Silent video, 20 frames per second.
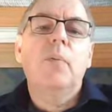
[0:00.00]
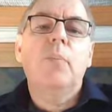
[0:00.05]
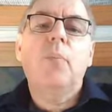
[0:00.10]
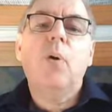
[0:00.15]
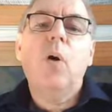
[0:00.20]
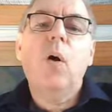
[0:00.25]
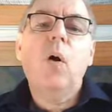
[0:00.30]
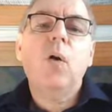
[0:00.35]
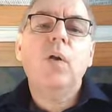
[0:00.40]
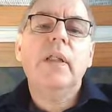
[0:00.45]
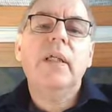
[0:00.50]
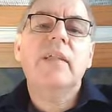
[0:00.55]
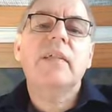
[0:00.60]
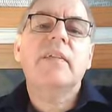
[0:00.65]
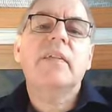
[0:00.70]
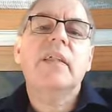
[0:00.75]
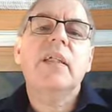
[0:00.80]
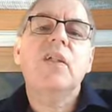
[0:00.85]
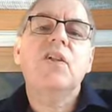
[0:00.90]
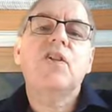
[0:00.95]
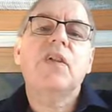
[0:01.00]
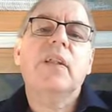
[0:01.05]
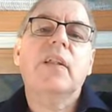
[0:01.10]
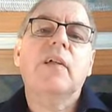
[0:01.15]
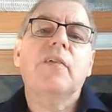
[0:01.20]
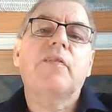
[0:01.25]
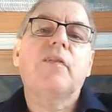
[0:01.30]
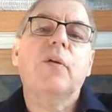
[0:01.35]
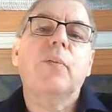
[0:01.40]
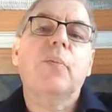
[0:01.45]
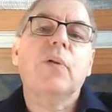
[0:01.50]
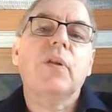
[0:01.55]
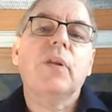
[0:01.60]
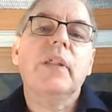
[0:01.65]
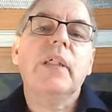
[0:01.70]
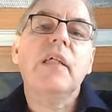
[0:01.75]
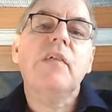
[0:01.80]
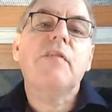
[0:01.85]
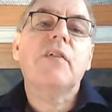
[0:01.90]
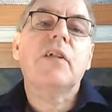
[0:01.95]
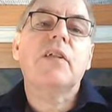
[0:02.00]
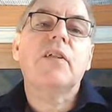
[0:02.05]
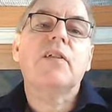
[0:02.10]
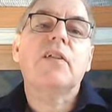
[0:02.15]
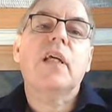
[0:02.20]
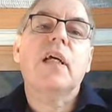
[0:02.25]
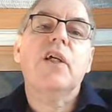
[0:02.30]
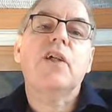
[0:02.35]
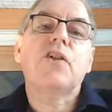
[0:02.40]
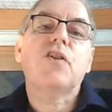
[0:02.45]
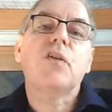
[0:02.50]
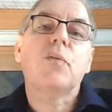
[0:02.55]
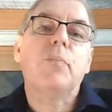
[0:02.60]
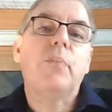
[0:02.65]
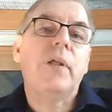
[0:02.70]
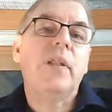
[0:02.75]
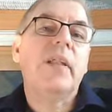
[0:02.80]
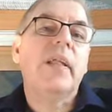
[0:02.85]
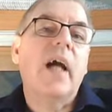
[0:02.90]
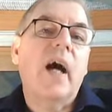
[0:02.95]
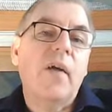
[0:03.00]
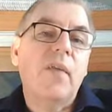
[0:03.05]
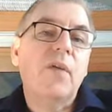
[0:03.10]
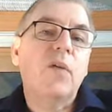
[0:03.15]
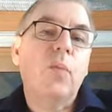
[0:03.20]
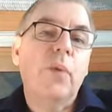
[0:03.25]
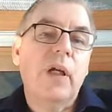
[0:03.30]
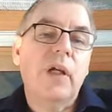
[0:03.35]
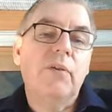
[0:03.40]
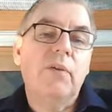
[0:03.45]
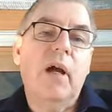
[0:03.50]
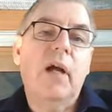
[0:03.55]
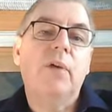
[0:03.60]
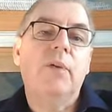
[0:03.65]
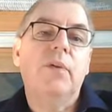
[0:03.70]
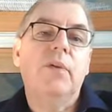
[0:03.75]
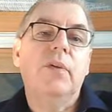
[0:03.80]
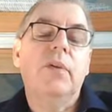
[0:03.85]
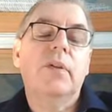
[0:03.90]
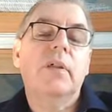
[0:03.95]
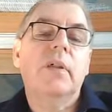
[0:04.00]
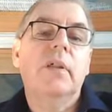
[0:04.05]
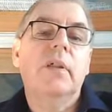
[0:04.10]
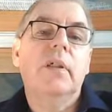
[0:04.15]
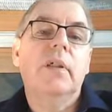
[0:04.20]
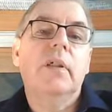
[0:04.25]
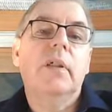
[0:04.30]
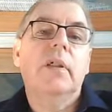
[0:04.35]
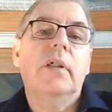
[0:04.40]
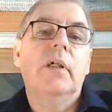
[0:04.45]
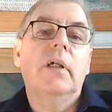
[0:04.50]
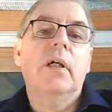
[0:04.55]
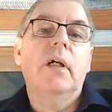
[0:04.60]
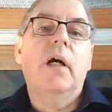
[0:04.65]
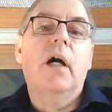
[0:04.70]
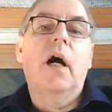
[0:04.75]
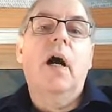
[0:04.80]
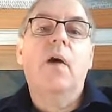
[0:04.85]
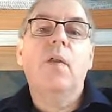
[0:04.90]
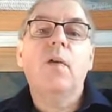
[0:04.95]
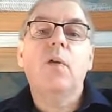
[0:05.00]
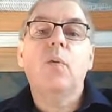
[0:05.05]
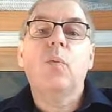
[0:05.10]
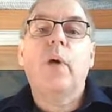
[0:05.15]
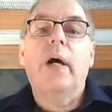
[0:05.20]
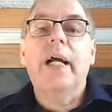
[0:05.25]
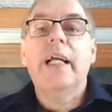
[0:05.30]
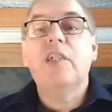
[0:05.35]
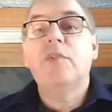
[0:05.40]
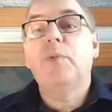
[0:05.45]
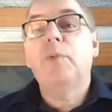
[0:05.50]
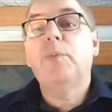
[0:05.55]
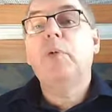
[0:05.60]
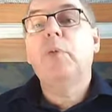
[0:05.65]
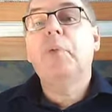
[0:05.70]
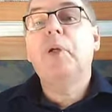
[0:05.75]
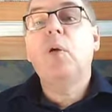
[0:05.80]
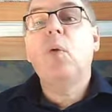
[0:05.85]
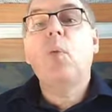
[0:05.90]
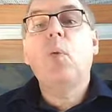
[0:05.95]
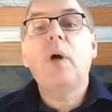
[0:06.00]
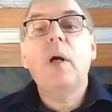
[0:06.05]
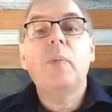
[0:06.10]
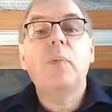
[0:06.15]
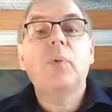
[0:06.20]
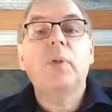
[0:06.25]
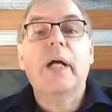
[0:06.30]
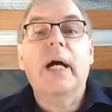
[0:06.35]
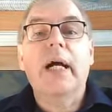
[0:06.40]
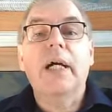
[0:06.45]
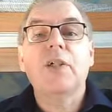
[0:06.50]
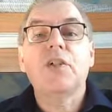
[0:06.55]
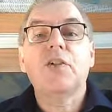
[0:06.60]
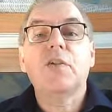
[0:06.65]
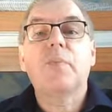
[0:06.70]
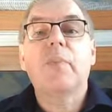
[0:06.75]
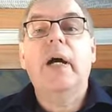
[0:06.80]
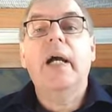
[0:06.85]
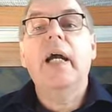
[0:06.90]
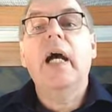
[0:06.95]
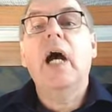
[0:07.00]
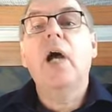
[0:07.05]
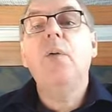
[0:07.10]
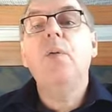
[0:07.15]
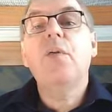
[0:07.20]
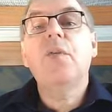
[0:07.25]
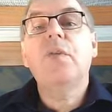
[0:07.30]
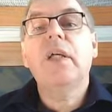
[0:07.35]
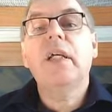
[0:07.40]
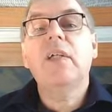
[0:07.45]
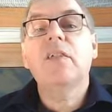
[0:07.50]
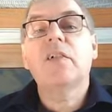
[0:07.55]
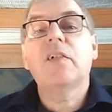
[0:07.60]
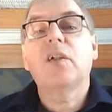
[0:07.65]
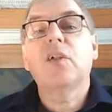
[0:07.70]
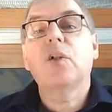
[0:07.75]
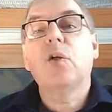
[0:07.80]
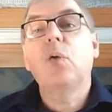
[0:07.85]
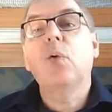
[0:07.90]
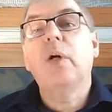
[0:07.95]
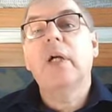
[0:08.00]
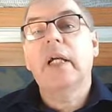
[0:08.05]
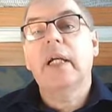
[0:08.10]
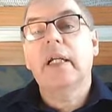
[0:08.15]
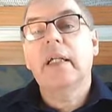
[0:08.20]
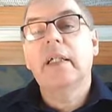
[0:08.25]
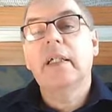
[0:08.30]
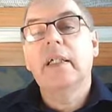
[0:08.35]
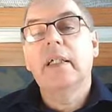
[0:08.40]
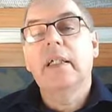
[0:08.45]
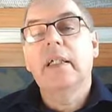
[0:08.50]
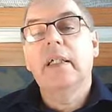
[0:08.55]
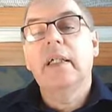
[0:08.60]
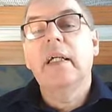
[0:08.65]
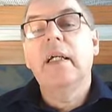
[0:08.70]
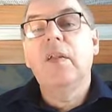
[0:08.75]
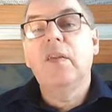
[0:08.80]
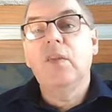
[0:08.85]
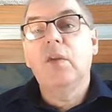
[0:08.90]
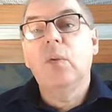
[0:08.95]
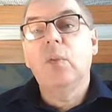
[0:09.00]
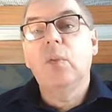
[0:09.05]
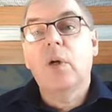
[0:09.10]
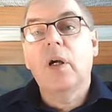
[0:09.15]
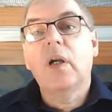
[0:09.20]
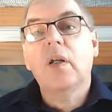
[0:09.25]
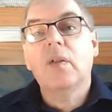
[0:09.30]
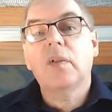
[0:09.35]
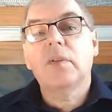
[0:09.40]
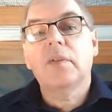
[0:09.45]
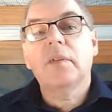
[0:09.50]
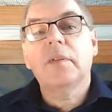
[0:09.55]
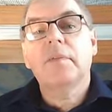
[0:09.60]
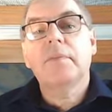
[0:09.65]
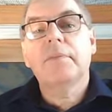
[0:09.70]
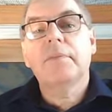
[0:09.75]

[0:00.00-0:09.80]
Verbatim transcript: Paul is teaching that for believers it should be the other way round. Otherwise, we will be whiplashed by how things are going in the world.